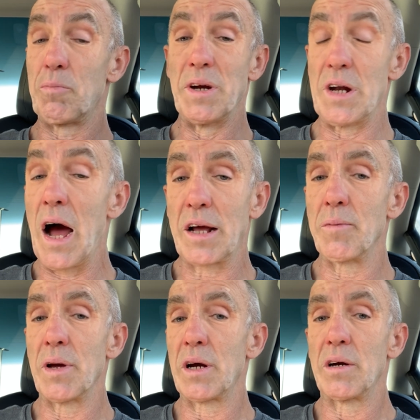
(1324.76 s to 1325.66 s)
been
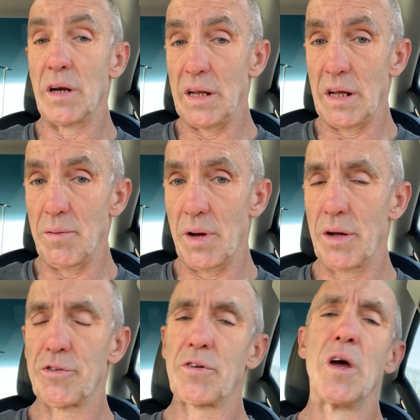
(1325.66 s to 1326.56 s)
documented in
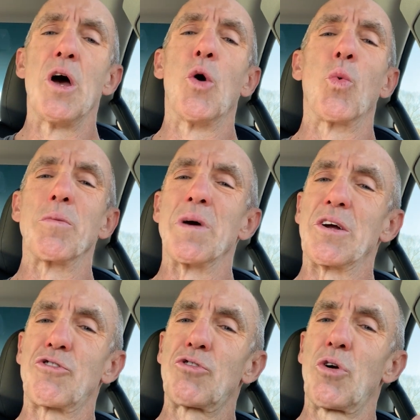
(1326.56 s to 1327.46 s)
emails. We
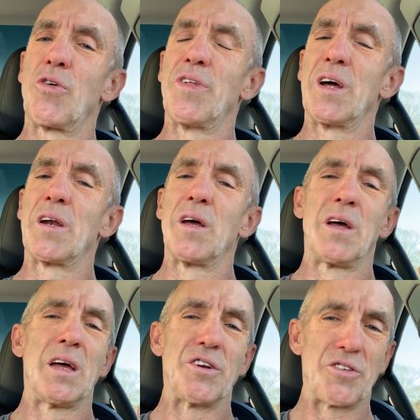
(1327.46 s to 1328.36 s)
make sure that
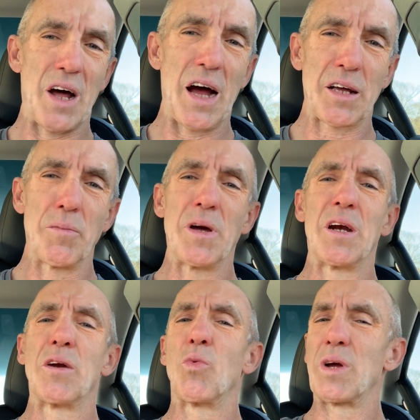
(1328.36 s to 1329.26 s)
it's
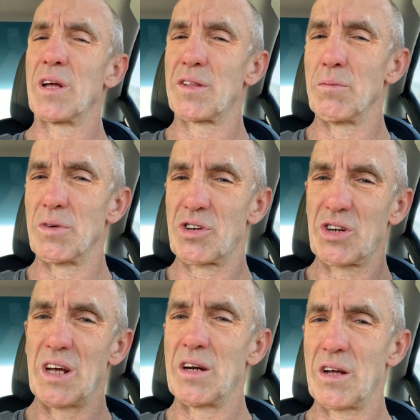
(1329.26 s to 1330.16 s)
documented. We get them to
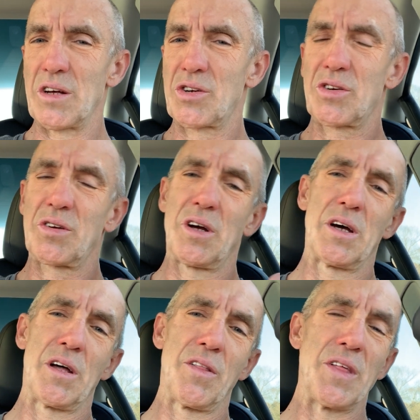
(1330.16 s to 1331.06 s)
send us
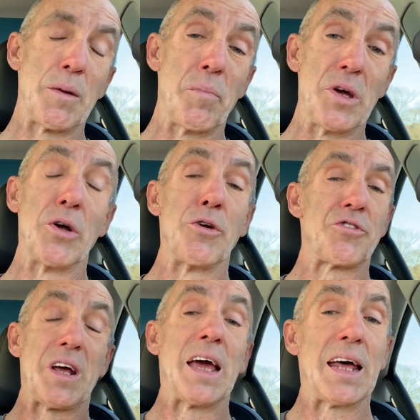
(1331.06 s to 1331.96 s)
the
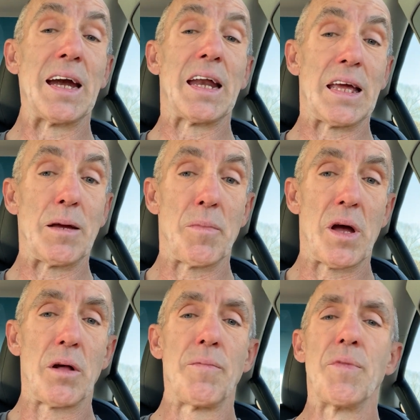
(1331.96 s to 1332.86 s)
bills in an
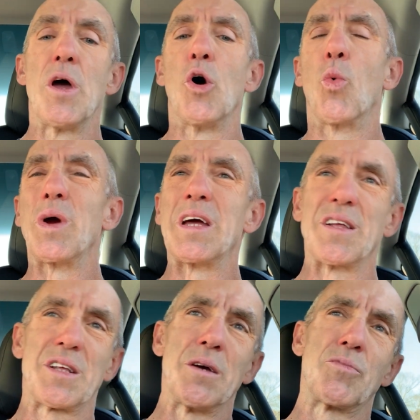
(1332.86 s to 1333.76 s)
email. We
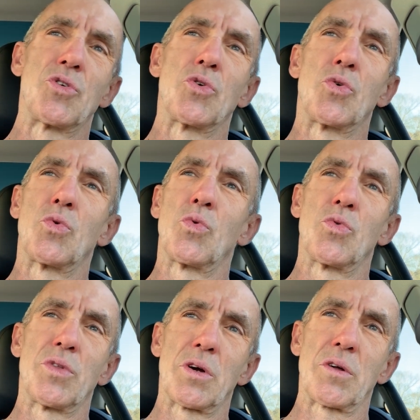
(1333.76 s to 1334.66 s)
get them
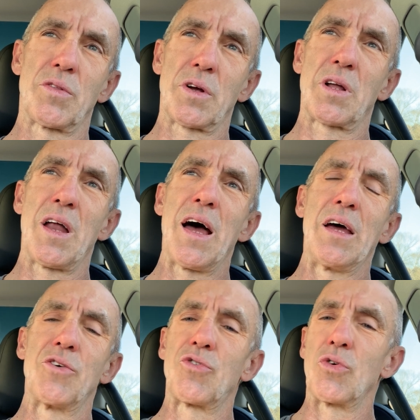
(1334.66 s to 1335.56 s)
to the
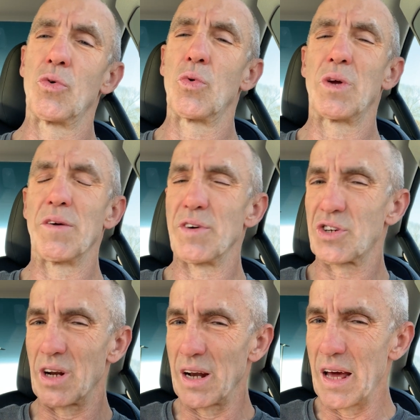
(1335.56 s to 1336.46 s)
client to give
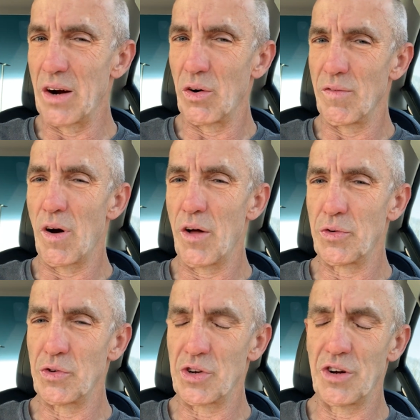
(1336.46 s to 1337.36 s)
us a letter of
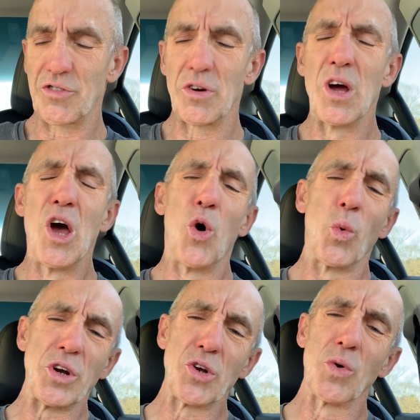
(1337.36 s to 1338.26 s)
authorization.
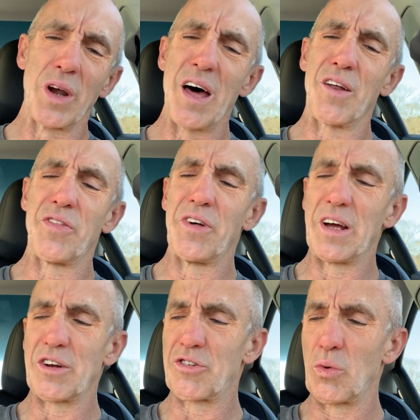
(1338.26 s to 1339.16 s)
We do a lot of
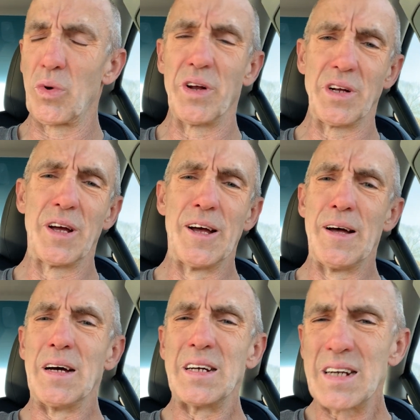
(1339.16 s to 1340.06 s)
things that really
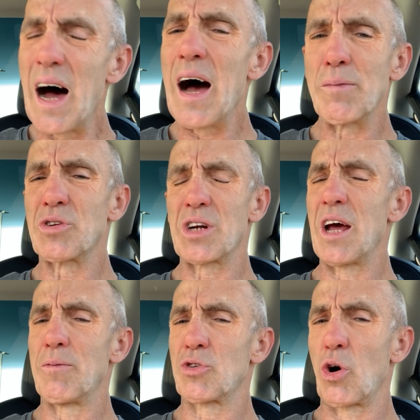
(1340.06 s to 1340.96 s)

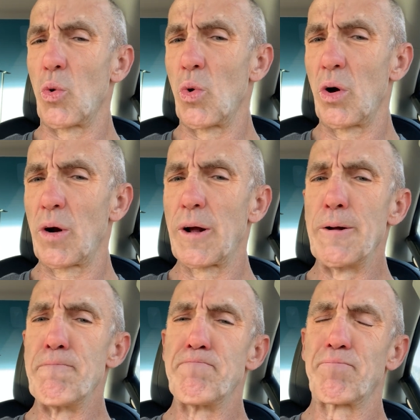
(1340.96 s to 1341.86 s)
timestamps our work
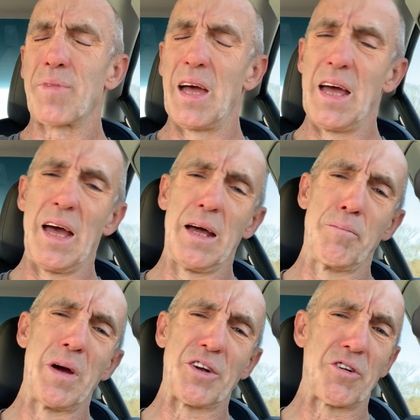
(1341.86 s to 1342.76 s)

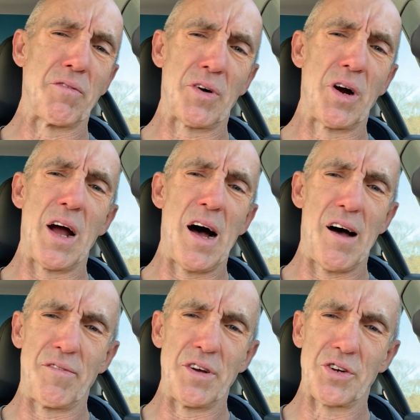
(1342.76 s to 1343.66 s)
and makes it very
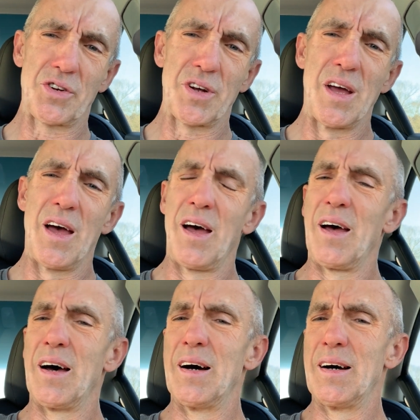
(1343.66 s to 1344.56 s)
obvious.
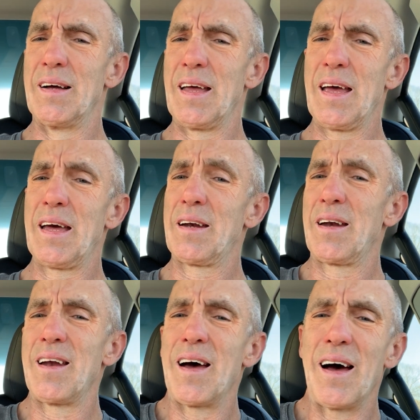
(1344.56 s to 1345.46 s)

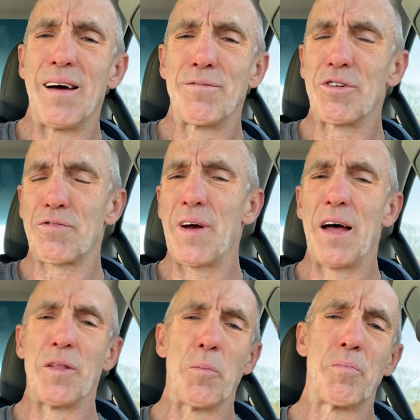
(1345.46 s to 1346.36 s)
And I've just
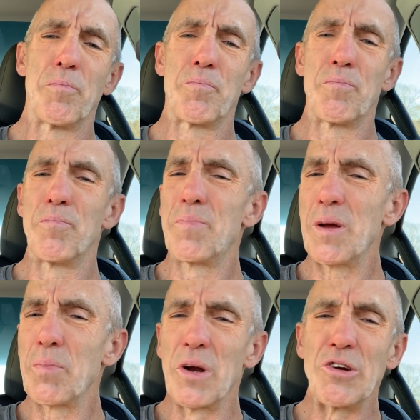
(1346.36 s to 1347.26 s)
found that
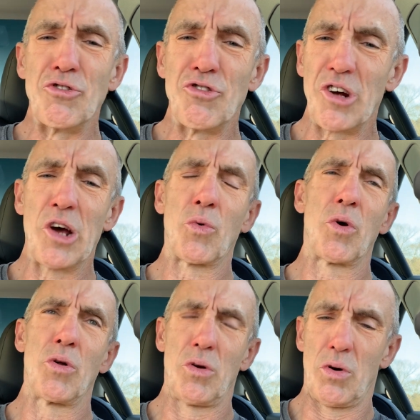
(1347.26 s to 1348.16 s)
people in
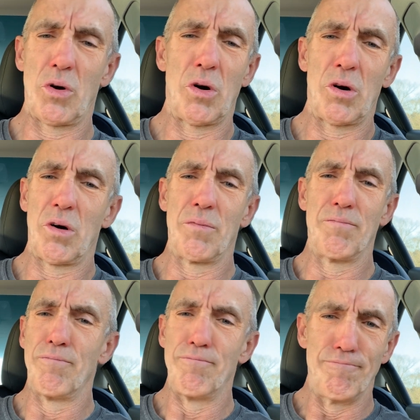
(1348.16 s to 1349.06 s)
general are
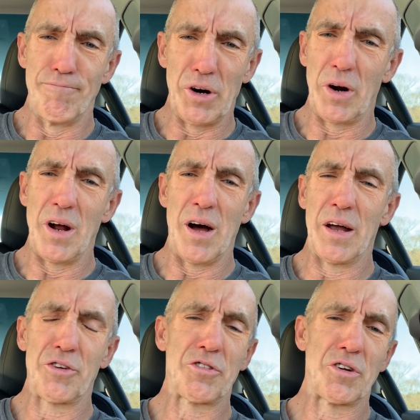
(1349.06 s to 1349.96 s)
very
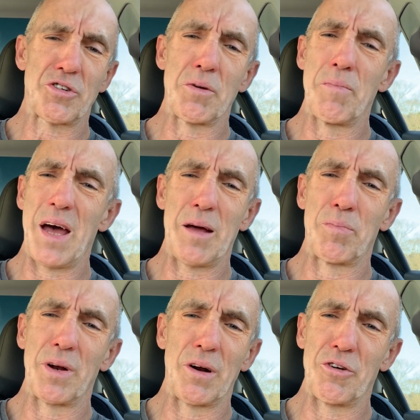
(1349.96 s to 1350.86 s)
honest. There's some bad
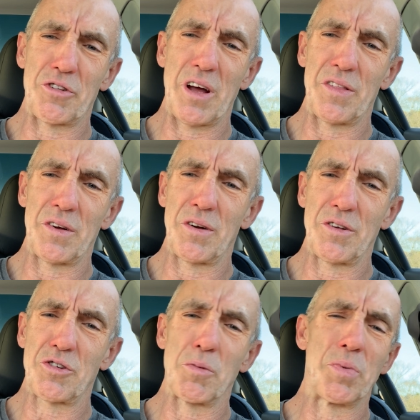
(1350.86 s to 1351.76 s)
players out there.
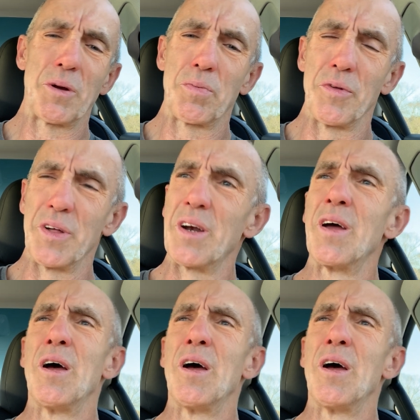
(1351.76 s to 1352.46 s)
There's some people that